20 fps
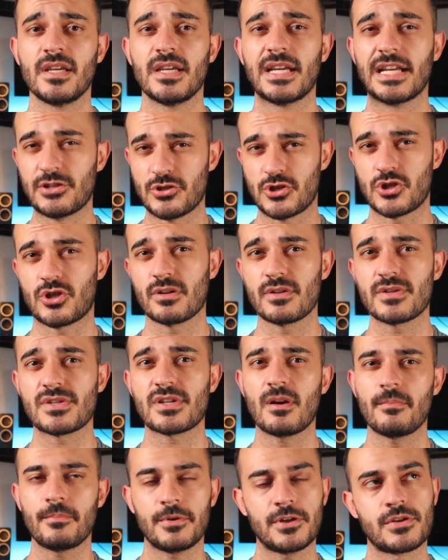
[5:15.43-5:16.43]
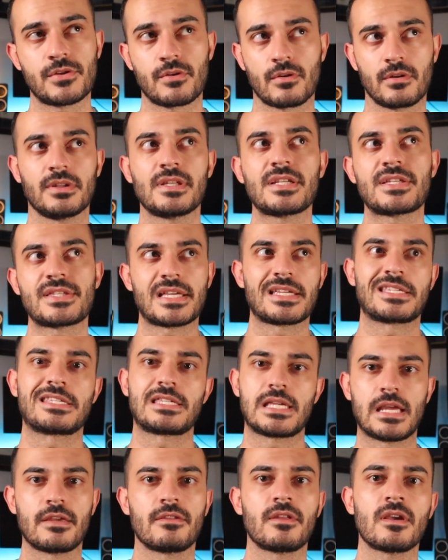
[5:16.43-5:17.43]
insurance companies, or at least they
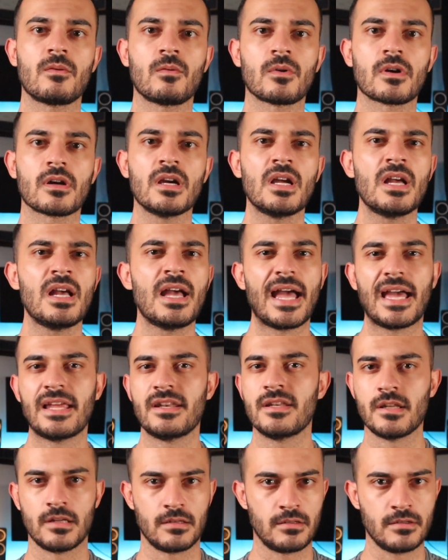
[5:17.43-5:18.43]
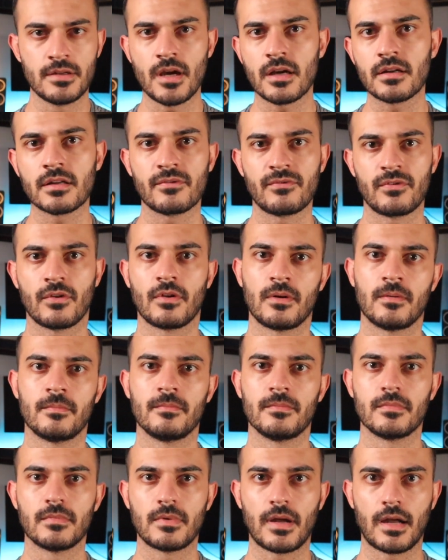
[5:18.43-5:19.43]
say they were, and none of
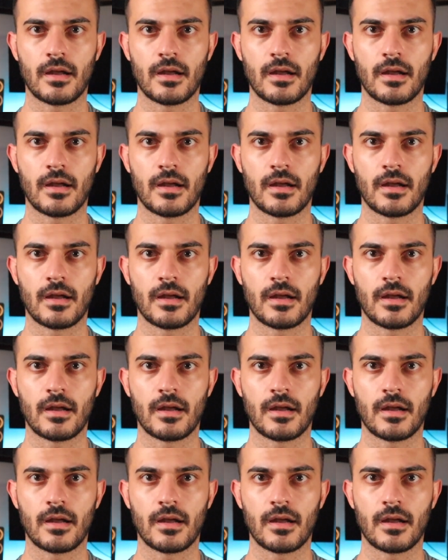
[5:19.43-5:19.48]
them